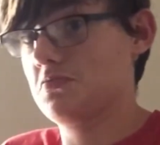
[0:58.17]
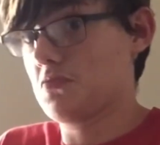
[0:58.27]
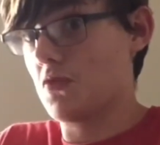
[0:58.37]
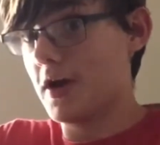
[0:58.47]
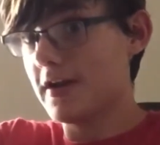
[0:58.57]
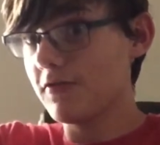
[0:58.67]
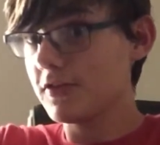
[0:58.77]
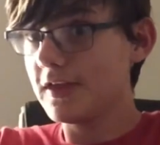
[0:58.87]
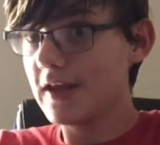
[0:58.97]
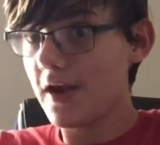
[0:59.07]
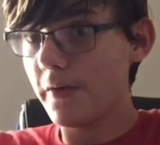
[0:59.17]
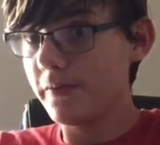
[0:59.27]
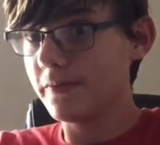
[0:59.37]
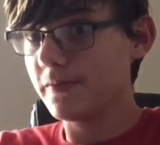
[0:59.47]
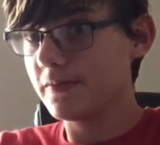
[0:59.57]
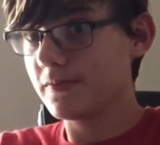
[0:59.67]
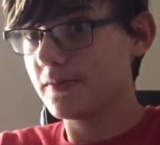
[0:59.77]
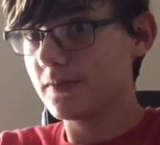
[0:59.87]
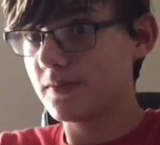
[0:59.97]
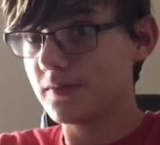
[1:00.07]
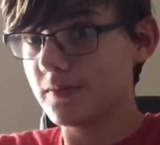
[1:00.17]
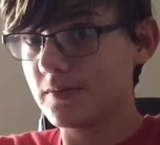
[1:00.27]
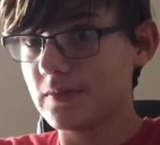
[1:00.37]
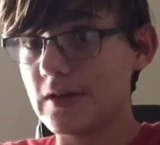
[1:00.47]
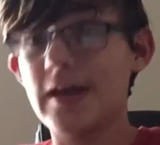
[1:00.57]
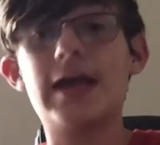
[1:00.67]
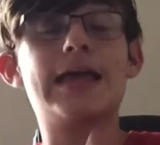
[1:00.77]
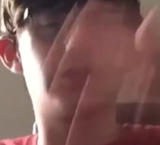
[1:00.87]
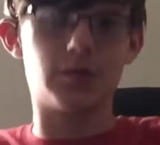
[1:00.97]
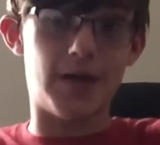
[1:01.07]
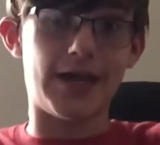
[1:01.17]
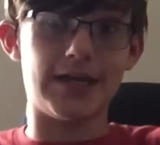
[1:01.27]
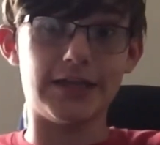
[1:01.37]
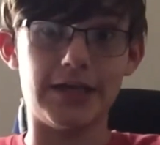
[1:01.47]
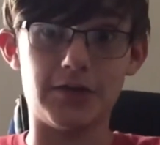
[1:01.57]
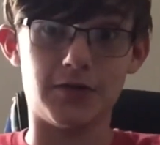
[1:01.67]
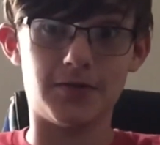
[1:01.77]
write everything down and look back at it later.